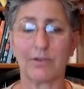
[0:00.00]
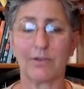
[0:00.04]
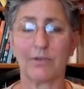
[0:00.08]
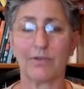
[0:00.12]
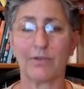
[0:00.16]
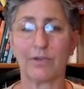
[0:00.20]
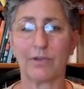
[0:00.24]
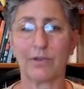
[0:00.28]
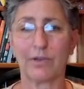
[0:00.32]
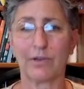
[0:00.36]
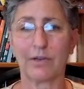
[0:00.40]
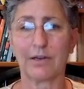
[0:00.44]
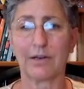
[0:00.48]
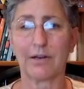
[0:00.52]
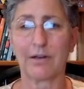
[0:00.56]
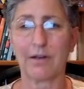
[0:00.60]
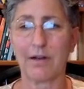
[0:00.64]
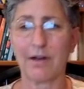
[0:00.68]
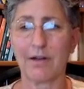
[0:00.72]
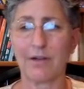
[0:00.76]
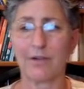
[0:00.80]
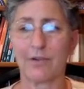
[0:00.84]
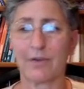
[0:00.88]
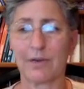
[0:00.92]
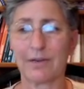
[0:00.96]
So if you look at a
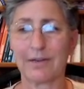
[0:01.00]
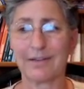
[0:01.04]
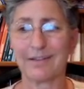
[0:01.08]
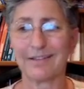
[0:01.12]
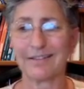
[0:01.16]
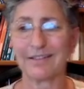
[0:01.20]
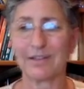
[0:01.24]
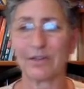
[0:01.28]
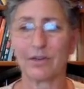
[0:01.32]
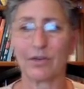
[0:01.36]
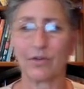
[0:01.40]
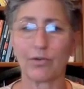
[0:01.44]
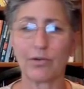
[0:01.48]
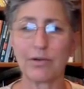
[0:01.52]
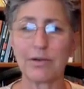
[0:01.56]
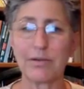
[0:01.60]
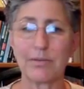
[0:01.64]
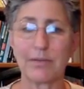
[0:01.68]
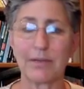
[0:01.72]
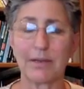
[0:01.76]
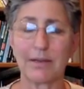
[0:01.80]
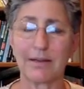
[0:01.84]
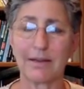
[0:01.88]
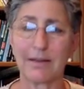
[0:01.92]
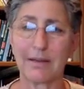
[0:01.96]
contract as an
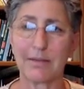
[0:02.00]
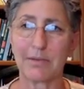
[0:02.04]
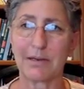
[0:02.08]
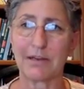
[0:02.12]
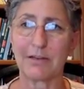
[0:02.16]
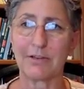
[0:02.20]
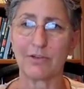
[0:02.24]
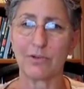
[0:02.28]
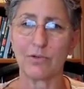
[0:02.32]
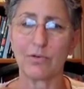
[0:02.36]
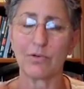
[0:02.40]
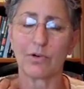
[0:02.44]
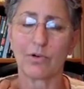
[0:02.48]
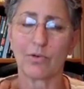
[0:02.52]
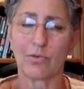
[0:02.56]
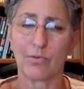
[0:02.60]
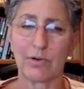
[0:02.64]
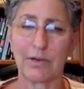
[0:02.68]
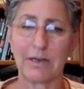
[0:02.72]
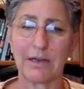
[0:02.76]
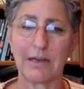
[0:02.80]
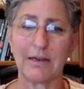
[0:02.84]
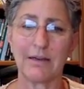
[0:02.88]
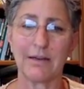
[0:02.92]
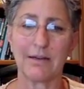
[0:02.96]
agreement, that means you
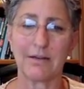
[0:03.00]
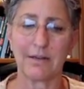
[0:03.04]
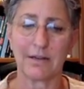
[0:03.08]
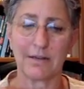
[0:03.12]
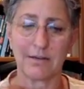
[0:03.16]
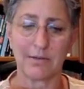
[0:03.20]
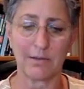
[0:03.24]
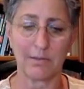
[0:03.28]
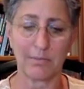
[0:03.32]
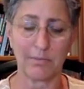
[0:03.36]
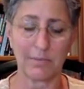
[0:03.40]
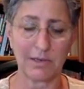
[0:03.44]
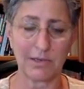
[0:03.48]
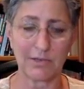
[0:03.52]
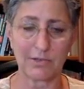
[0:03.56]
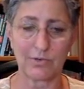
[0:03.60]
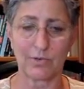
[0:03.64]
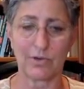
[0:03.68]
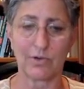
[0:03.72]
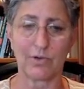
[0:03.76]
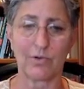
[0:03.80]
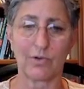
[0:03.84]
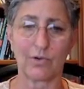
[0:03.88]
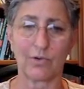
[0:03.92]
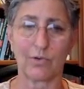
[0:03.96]
agree, and the
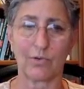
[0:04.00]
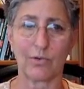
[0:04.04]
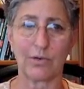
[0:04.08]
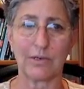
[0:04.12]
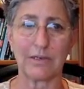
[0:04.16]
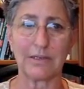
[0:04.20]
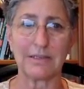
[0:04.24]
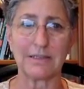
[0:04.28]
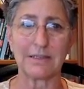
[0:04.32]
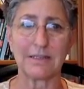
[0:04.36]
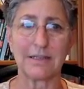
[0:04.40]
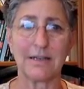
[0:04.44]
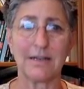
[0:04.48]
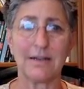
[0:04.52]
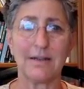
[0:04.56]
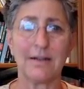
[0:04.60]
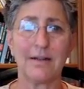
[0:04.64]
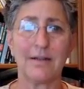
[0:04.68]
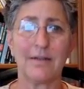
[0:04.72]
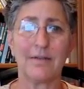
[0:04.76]
administrator agrees,